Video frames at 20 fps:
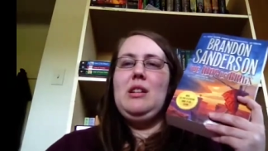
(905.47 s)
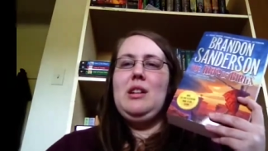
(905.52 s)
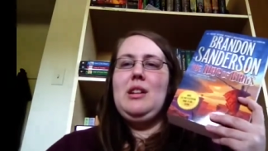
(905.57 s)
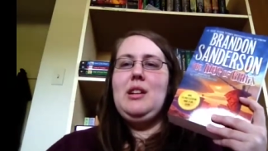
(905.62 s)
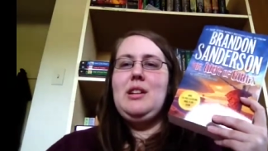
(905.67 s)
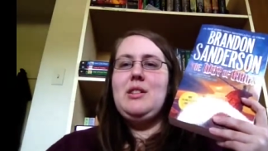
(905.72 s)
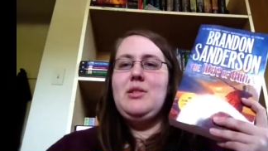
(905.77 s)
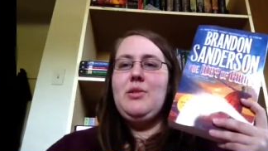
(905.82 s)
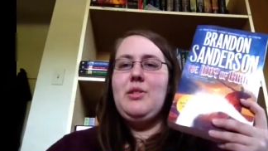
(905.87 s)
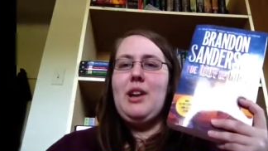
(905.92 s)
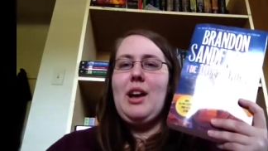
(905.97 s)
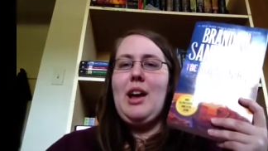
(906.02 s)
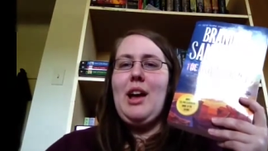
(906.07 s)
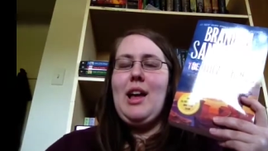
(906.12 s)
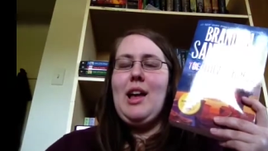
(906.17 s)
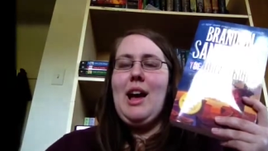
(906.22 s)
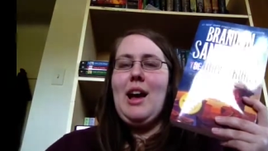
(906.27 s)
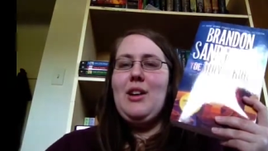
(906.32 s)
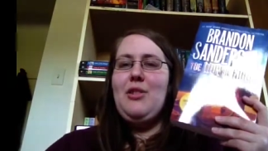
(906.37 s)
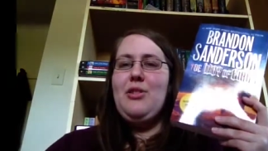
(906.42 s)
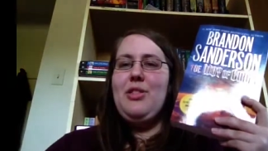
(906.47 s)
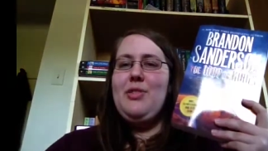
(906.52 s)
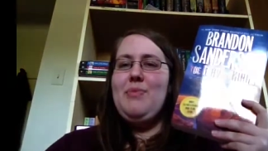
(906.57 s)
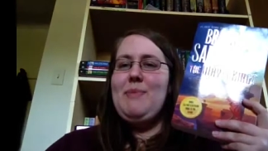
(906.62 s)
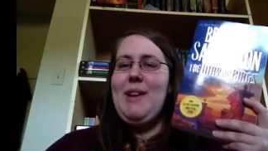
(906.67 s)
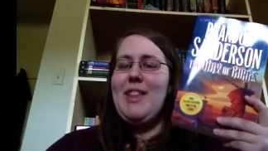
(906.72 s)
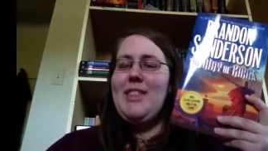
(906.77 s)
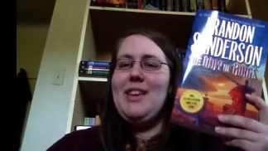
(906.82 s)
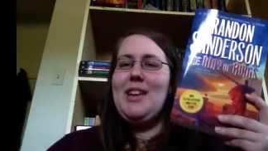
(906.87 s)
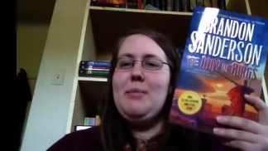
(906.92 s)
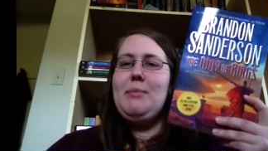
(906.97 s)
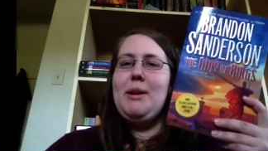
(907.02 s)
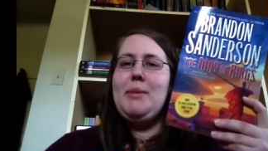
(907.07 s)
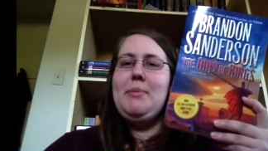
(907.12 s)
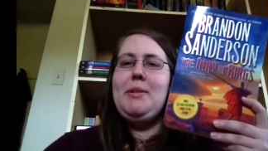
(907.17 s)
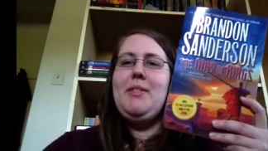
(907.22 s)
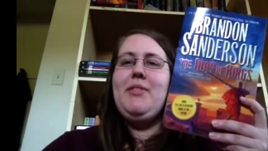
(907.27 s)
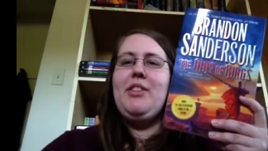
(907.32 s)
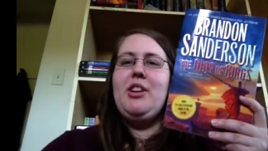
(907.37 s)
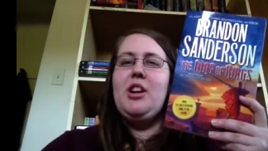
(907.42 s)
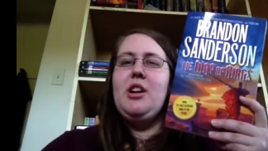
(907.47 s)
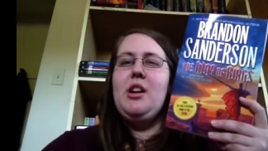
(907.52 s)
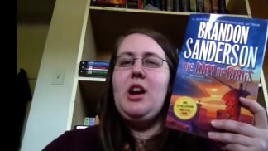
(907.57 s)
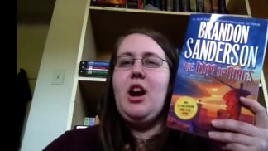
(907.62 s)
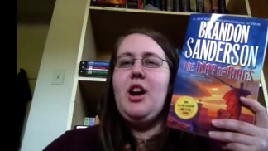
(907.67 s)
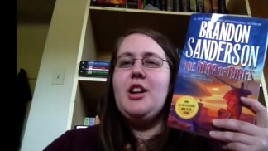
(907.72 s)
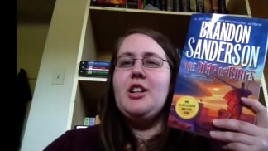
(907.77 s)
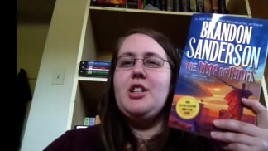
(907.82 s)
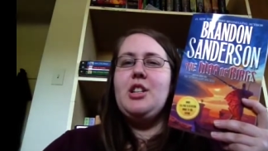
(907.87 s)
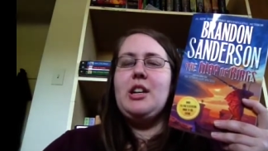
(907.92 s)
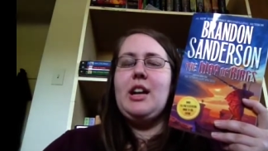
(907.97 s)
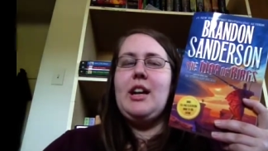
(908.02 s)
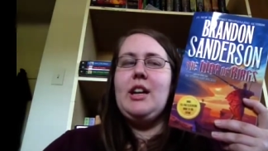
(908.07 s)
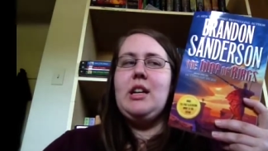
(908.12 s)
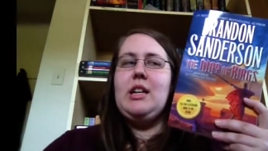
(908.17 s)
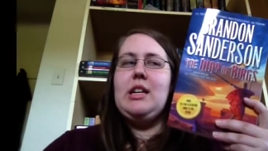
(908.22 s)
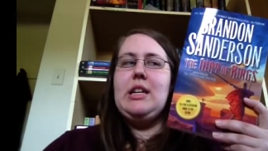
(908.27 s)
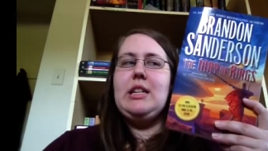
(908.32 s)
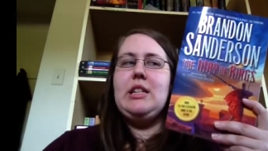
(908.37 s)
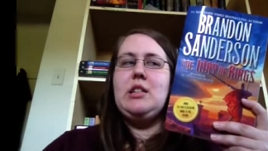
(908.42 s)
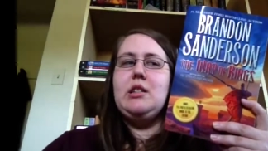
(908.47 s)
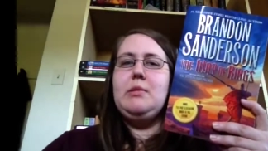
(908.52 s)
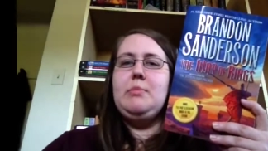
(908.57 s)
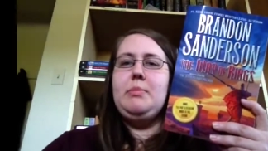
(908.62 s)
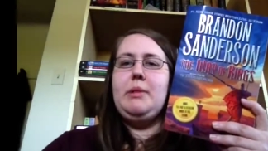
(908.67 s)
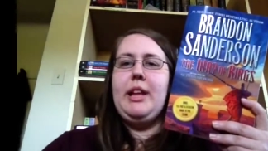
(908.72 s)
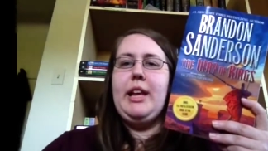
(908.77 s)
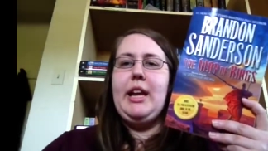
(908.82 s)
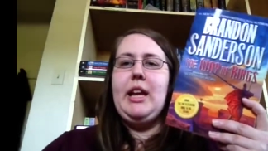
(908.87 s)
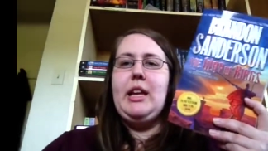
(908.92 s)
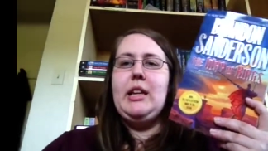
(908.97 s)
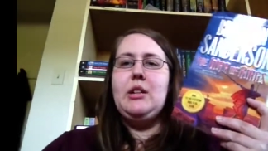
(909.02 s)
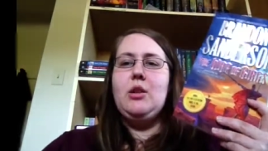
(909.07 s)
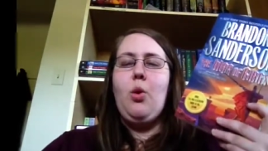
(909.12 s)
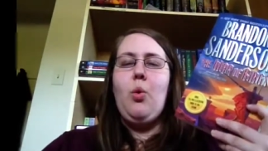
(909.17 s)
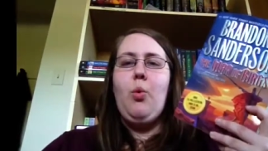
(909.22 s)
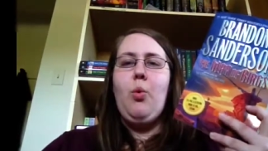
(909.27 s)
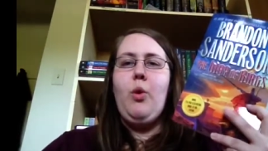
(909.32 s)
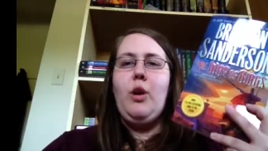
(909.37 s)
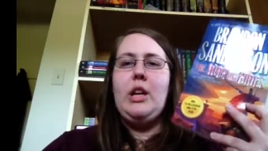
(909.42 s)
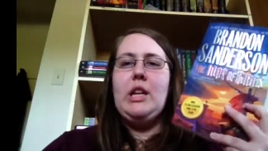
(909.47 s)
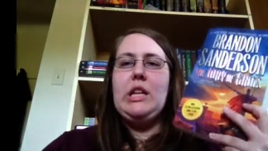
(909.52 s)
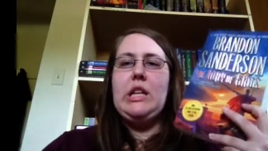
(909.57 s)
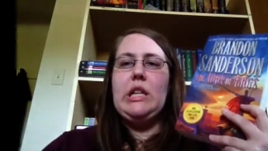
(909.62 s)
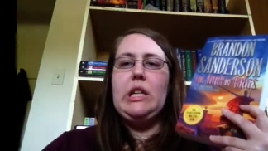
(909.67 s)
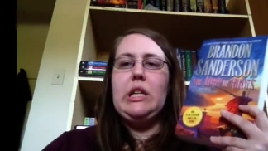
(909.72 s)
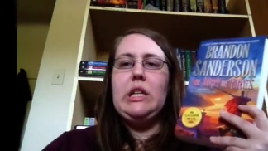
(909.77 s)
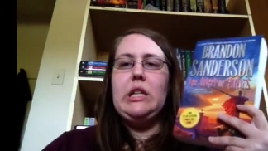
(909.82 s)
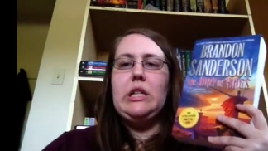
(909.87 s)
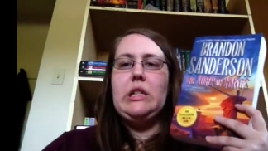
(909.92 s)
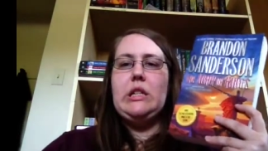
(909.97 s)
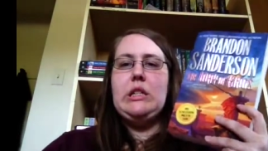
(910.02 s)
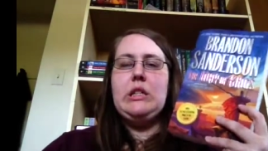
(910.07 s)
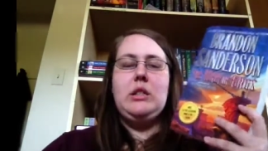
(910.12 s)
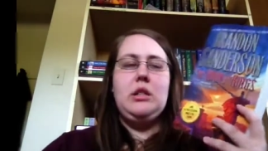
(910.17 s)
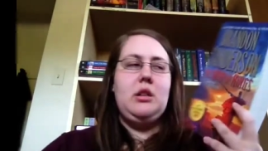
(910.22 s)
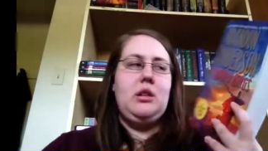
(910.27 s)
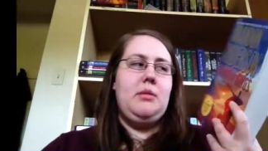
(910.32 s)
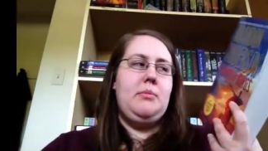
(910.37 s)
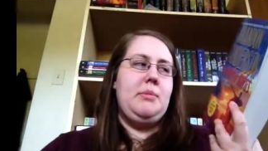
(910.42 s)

I think it might be very hard to kind of explain what it is,